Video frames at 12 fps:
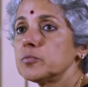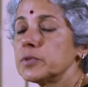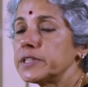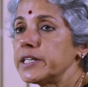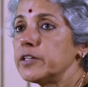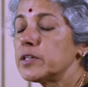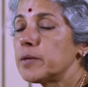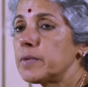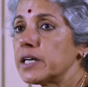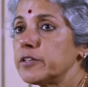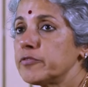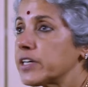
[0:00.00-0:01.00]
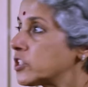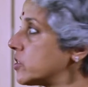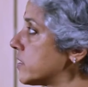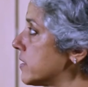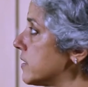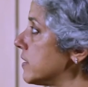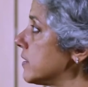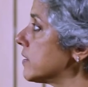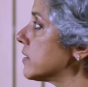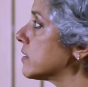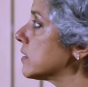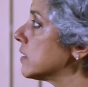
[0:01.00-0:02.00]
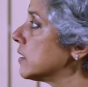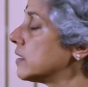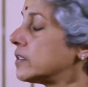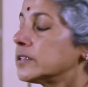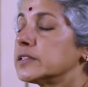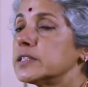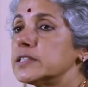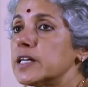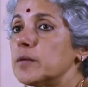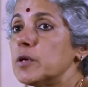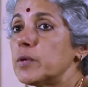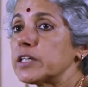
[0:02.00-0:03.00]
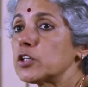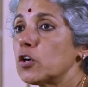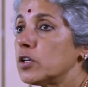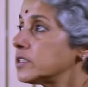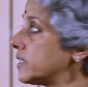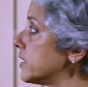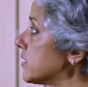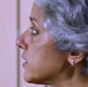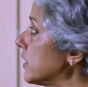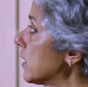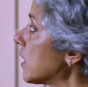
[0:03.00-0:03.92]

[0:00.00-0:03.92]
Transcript: but then in, among infectious diseases, this is the number one cause, and it's still